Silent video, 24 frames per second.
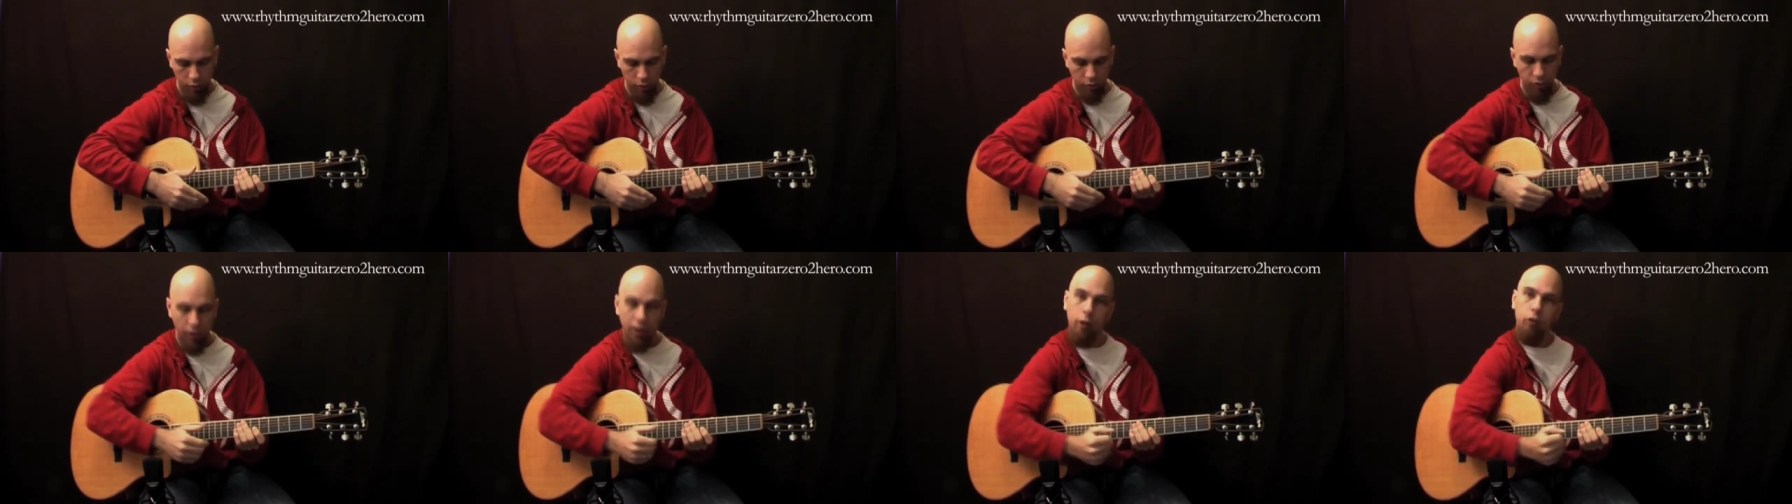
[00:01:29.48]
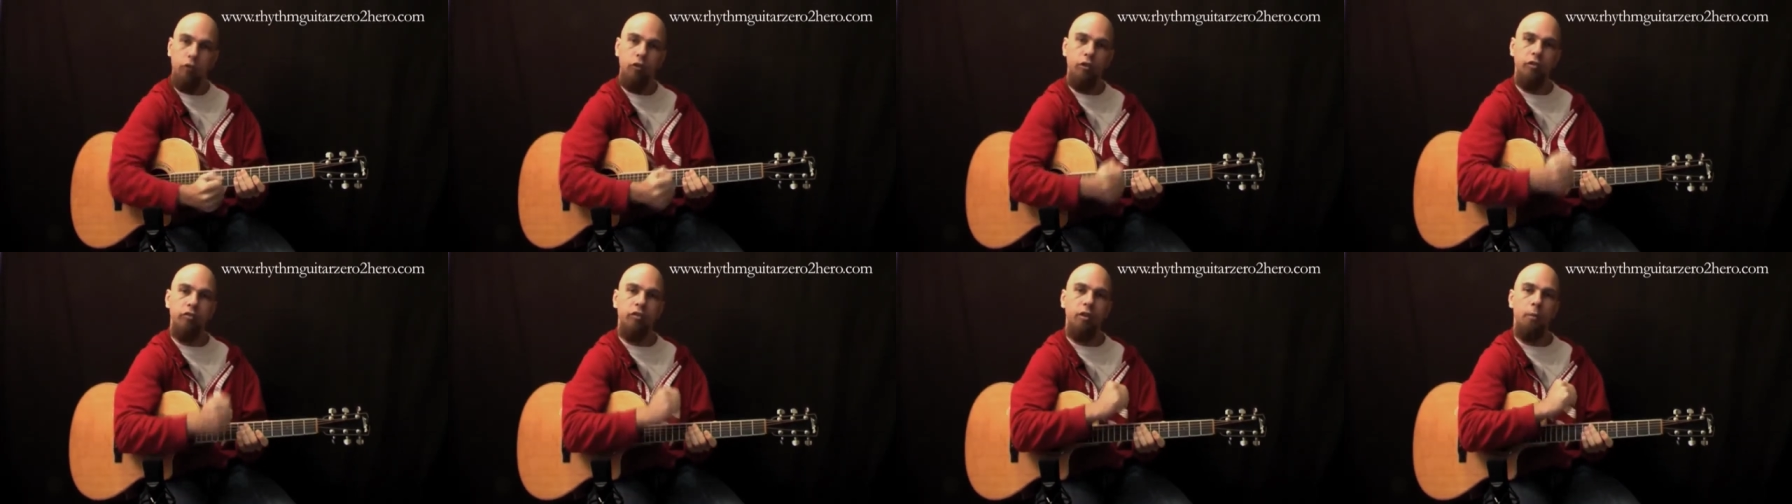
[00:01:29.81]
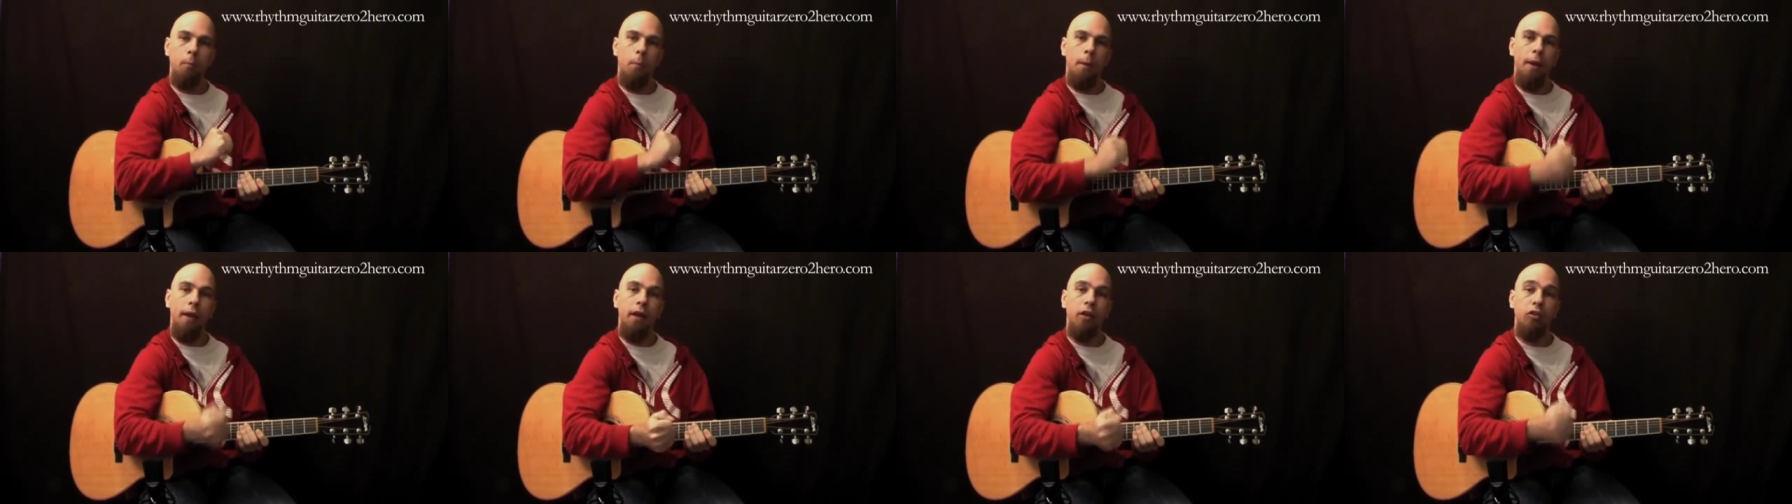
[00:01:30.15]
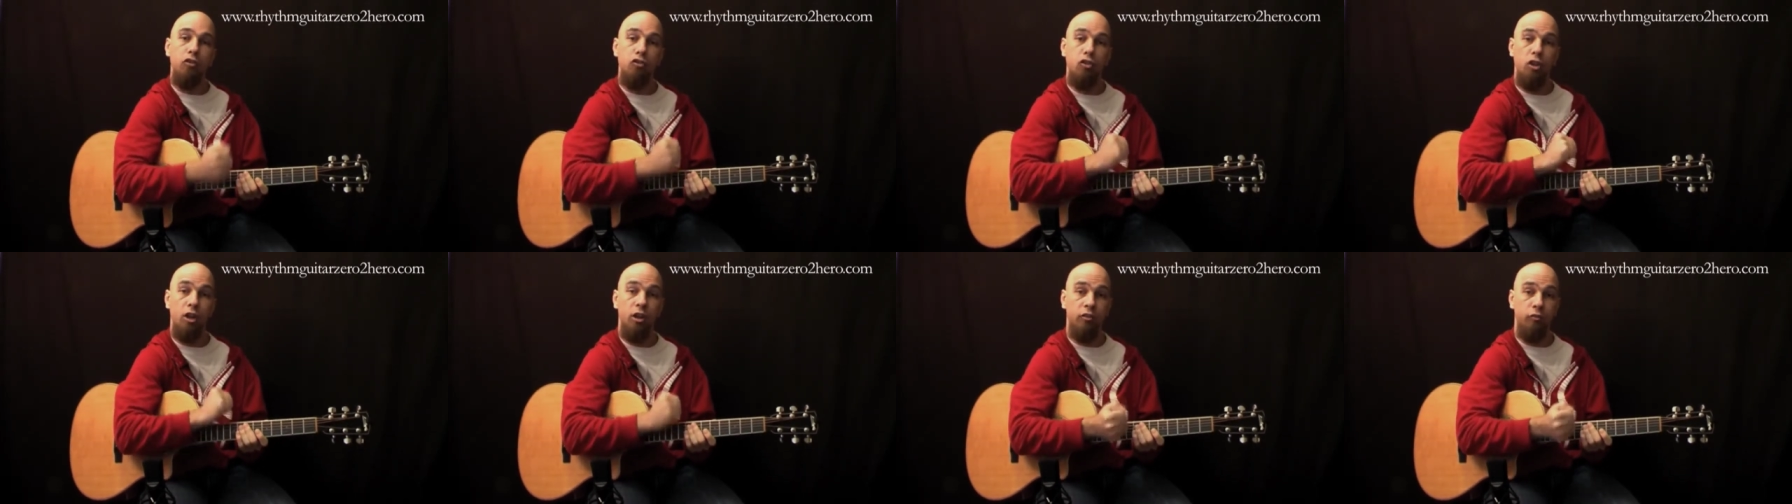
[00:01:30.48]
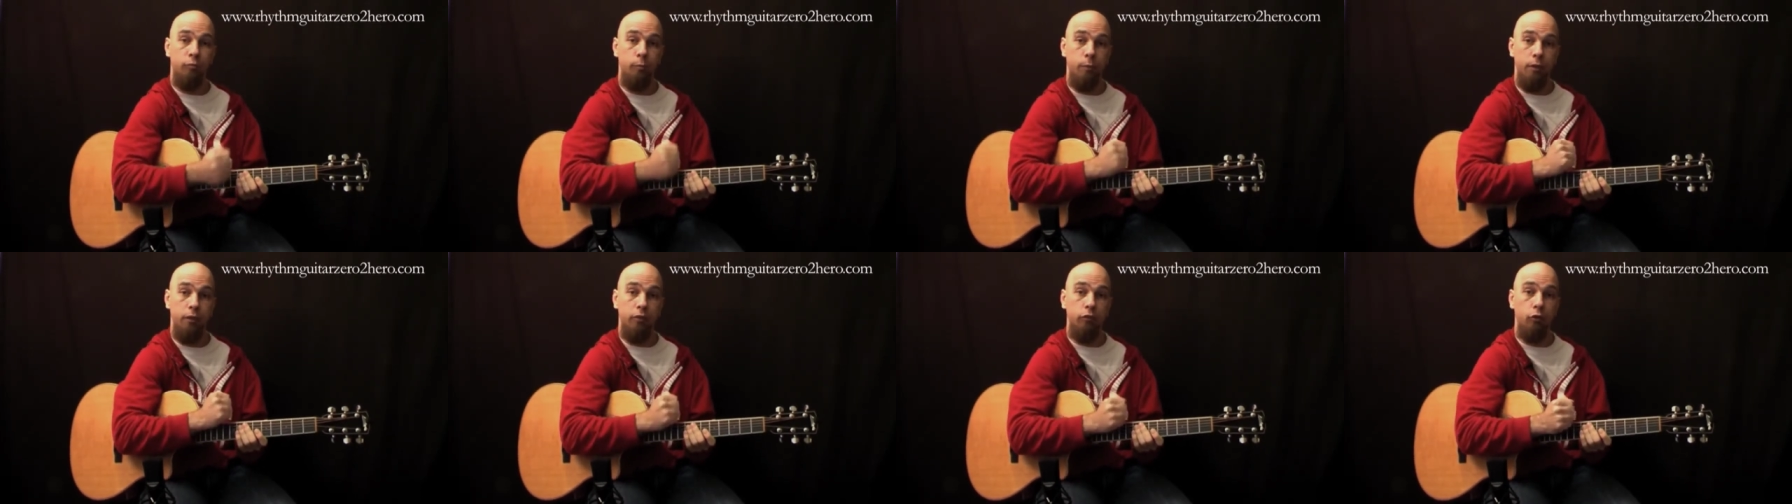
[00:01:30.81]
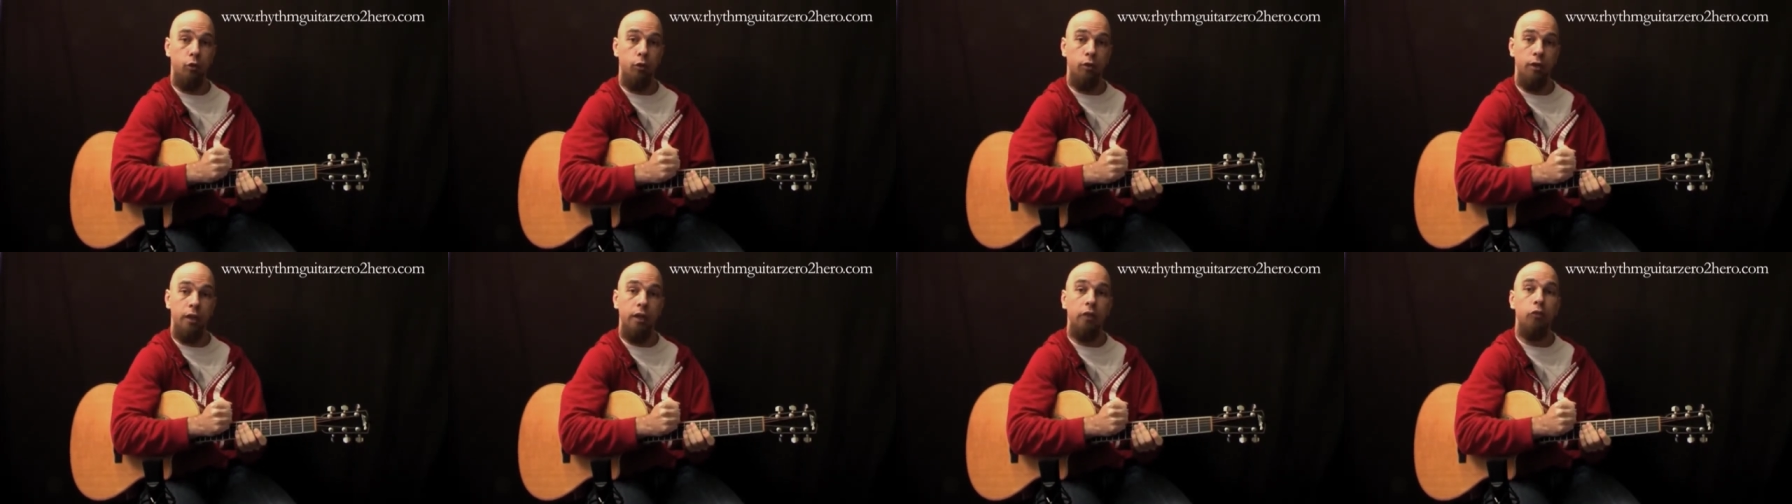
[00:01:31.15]
they'll just make adjustments
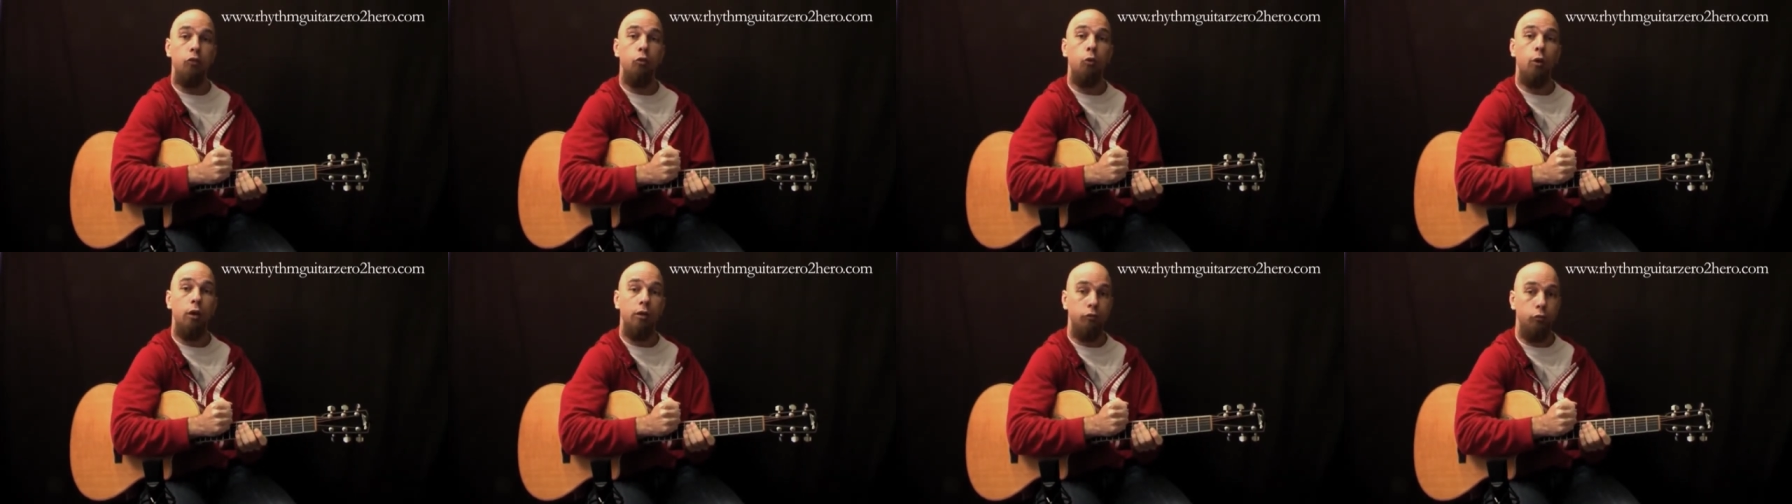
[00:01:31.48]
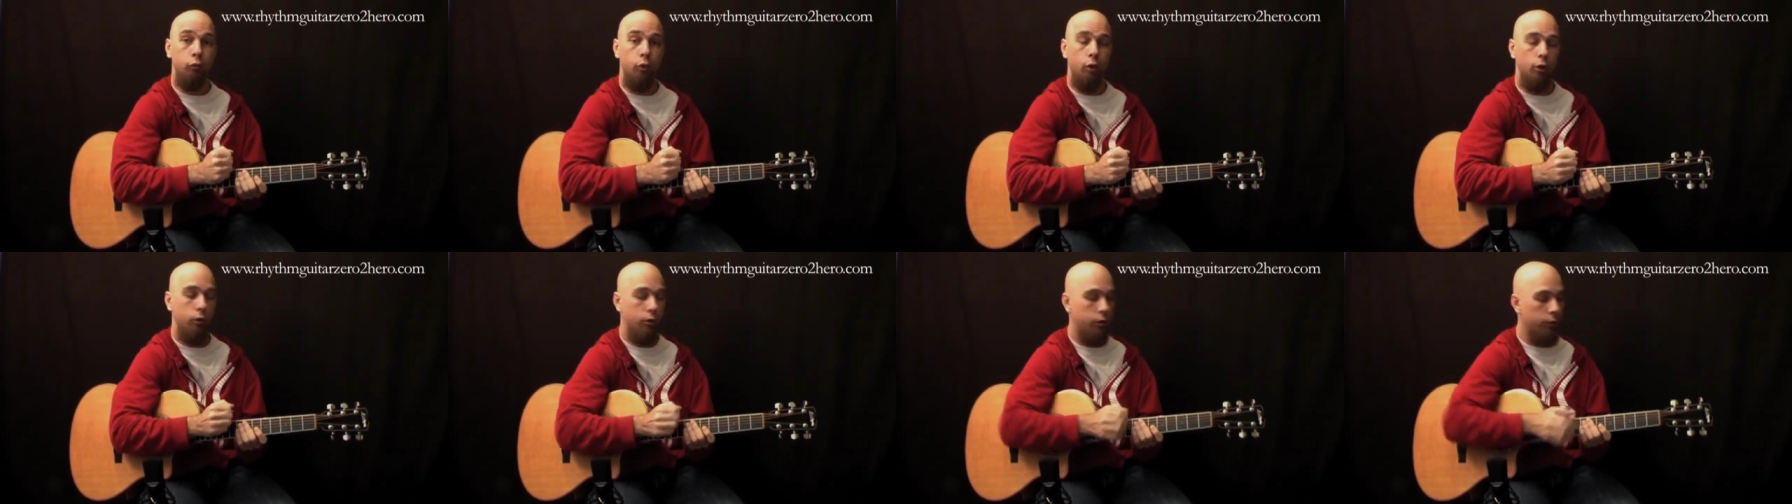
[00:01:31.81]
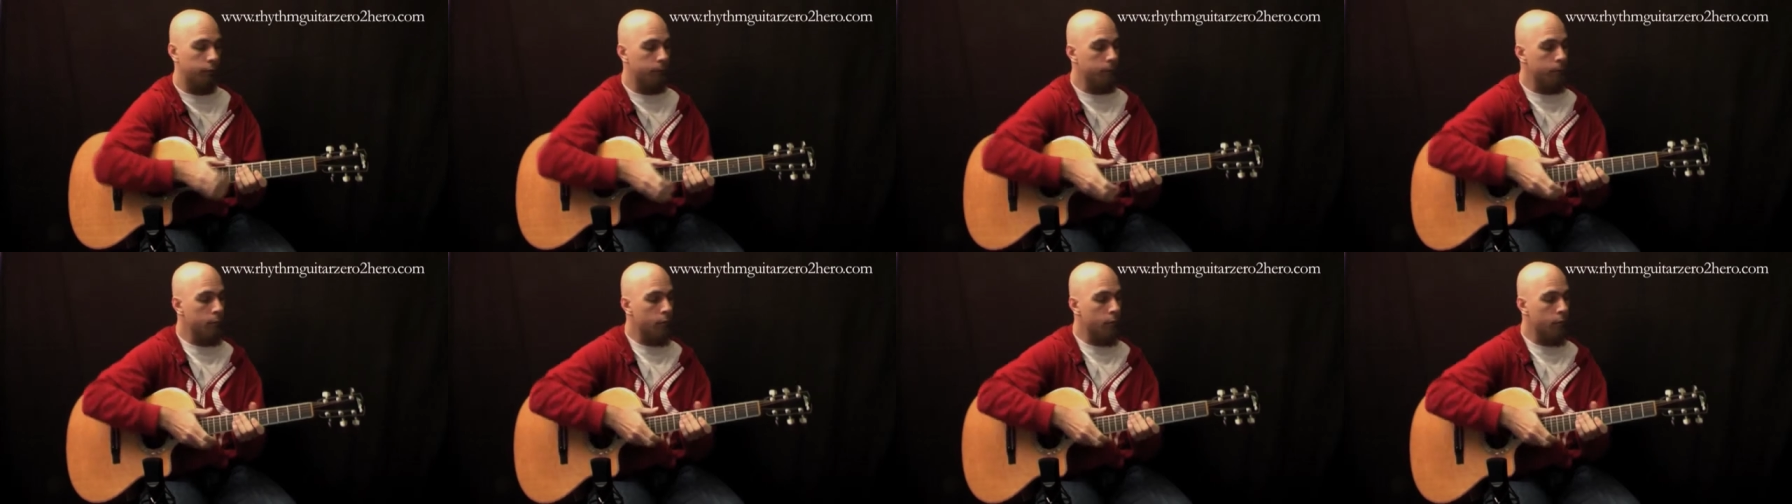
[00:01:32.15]
on that truss rod.